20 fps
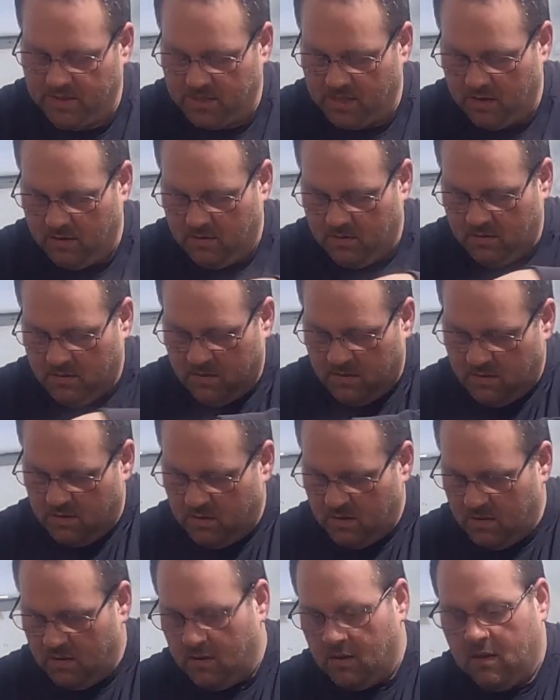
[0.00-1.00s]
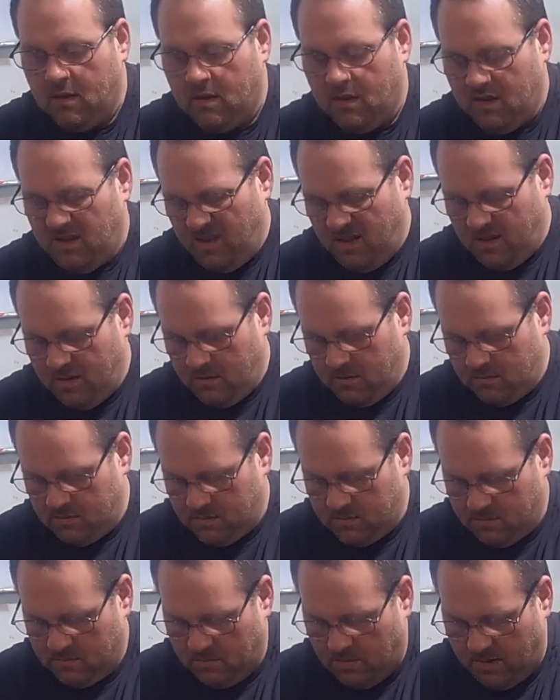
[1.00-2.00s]
So, yeah,
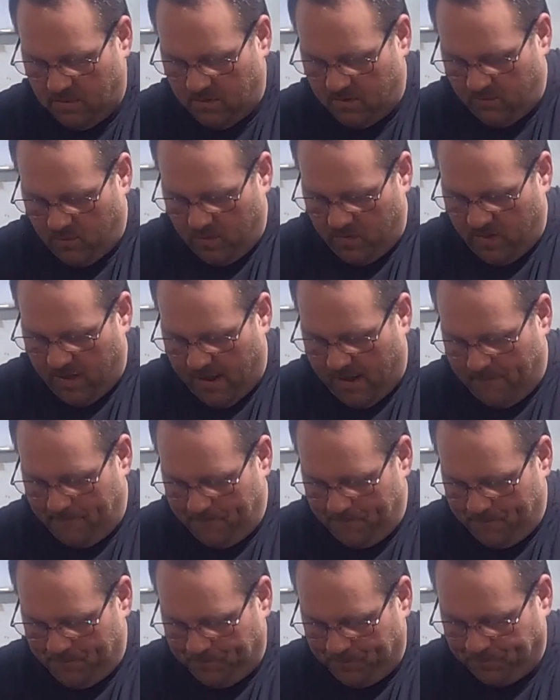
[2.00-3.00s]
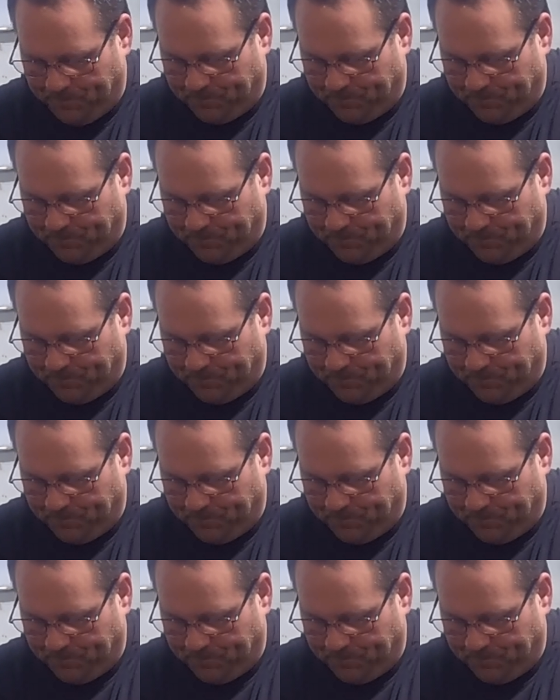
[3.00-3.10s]
maybe avoid that.